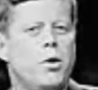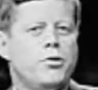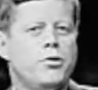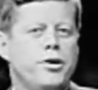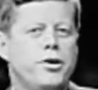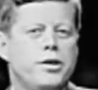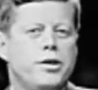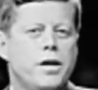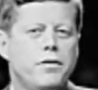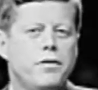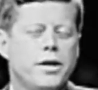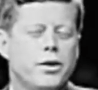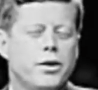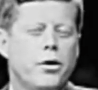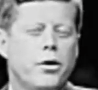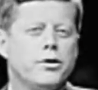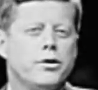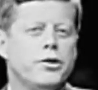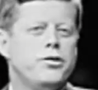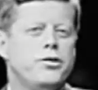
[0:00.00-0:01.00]
most
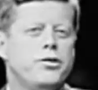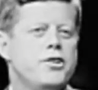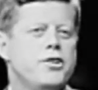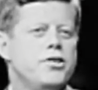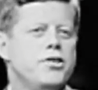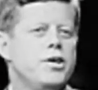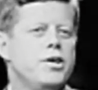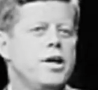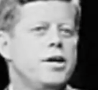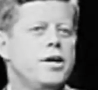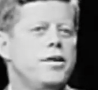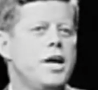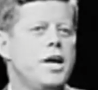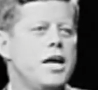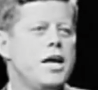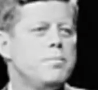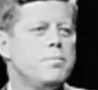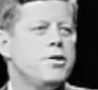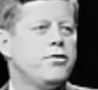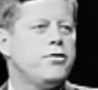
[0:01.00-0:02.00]
significant organization here
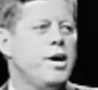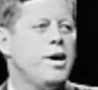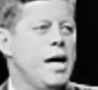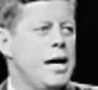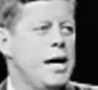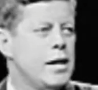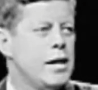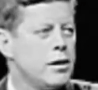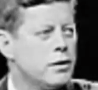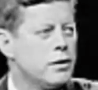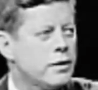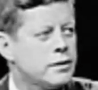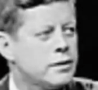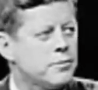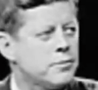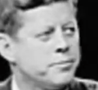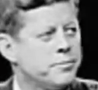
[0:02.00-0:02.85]
today, Mister Hall,